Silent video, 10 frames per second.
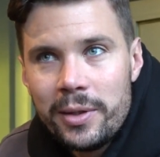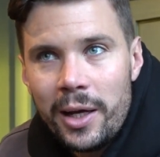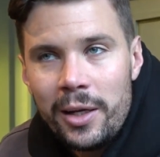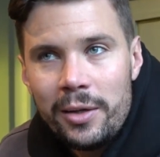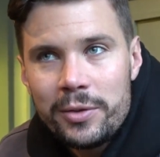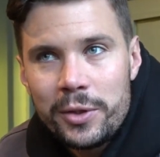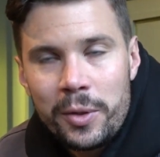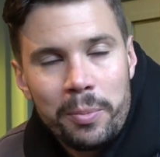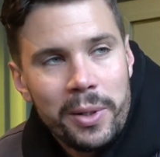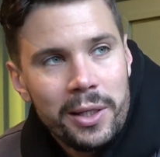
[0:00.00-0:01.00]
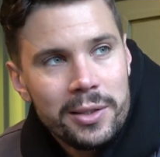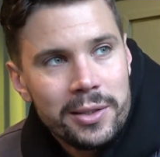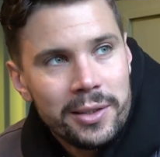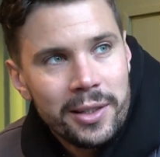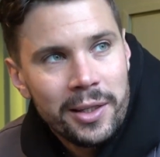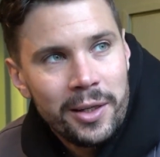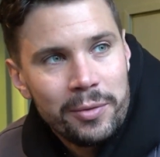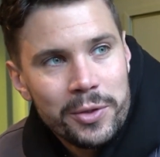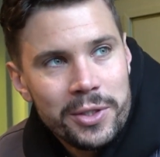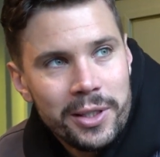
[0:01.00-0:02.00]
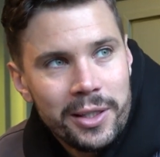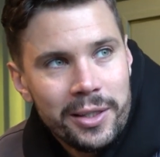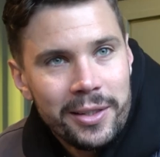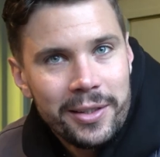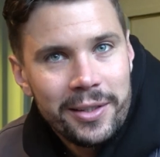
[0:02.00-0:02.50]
I love to compete and I love to sing,